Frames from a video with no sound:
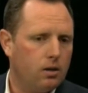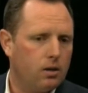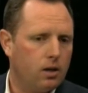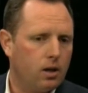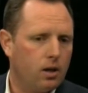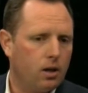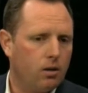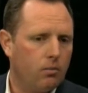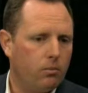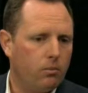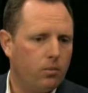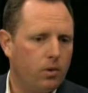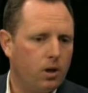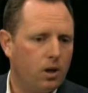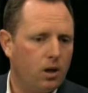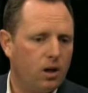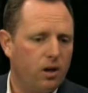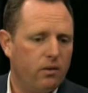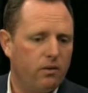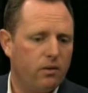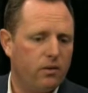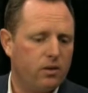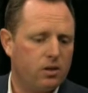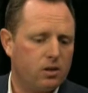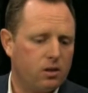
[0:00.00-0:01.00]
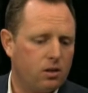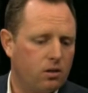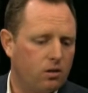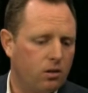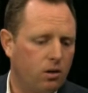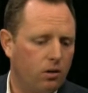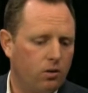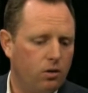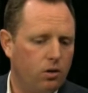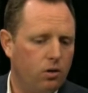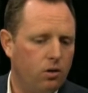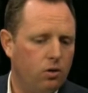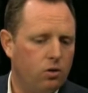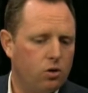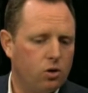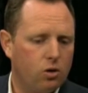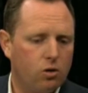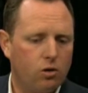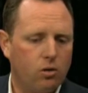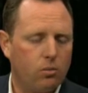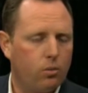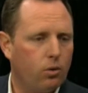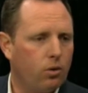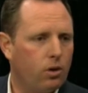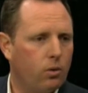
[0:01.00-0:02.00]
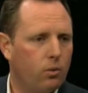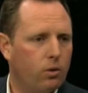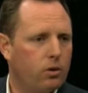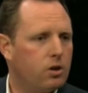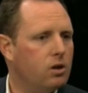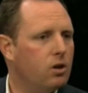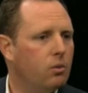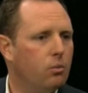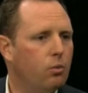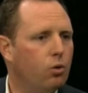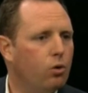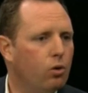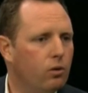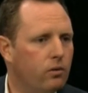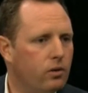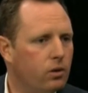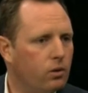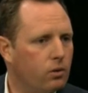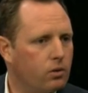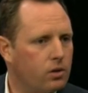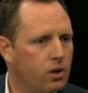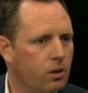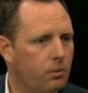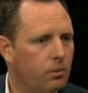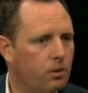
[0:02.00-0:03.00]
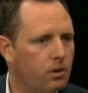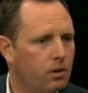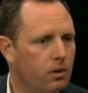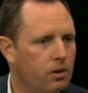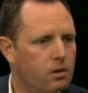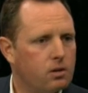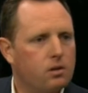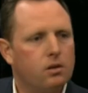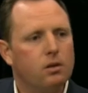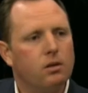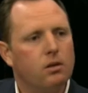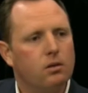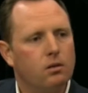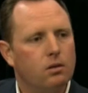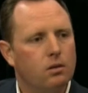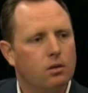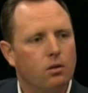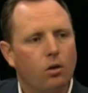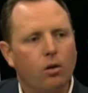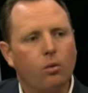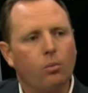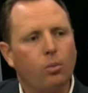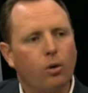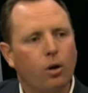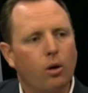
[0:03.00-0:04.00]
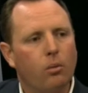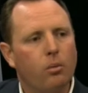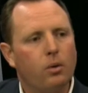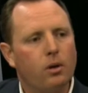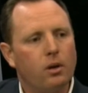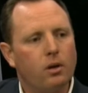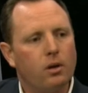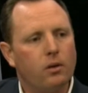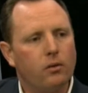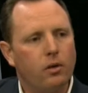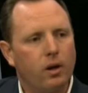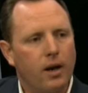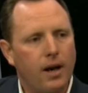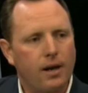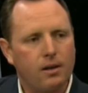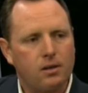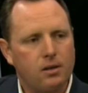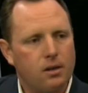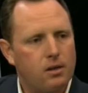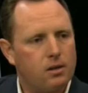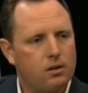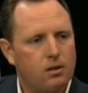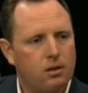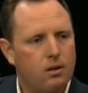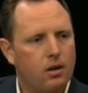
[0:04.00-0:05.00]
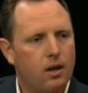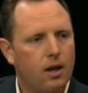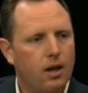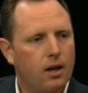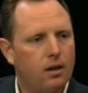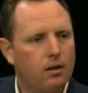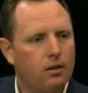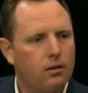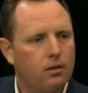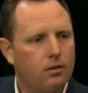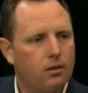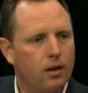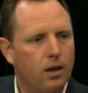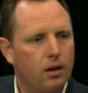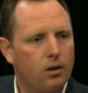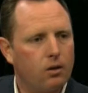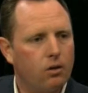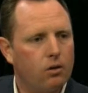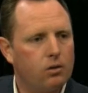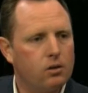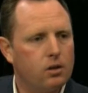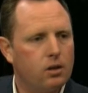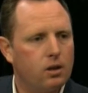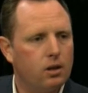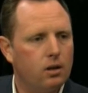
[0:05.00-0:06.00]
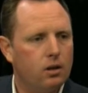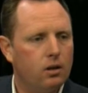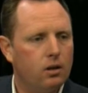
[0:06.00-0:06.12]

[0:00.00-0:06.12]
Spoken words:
And, even if it's on YouTube or they're watching a movie or something that's not appropriate, they've got access to that content.